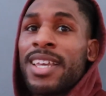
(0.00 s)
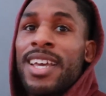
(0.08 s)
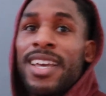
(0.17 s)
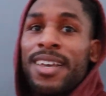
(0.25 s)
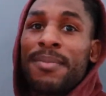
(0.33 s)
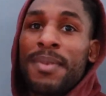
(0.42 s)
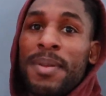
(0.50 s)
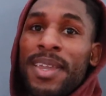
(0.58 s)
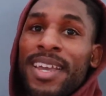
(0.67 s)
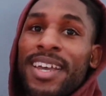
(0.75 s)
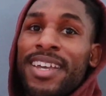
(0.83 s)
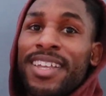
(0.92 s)
Uh,
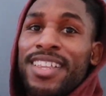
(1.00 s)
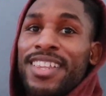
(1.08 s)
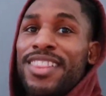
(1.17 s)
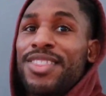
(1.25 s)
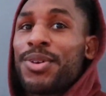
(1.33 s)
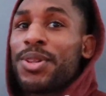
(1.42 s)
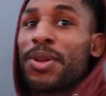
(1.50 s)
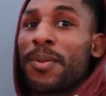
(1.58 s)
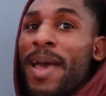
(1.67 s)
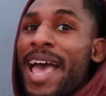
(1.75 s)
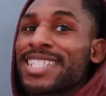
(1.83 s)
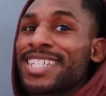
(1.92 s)
maybe uh, throw a little
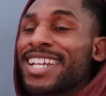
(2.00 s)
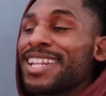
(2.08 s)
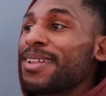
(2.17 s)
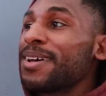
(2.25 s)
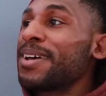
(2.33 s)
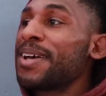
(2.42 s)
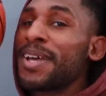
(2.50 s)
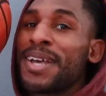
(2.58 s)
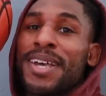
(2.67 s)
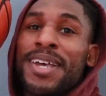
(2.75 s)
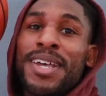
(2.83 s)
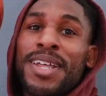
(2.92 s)
basket in the
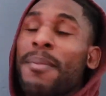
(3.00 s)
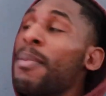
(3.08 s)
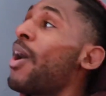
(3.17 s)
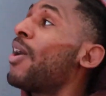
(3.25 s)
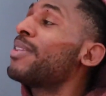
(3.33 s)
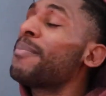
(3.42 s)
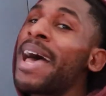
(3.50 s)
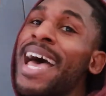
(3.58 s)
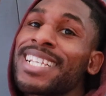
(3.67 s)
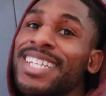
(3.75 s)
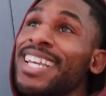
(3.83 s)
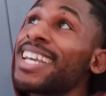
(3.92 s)
a ball in the
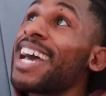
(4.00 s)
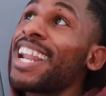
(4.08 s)
basket.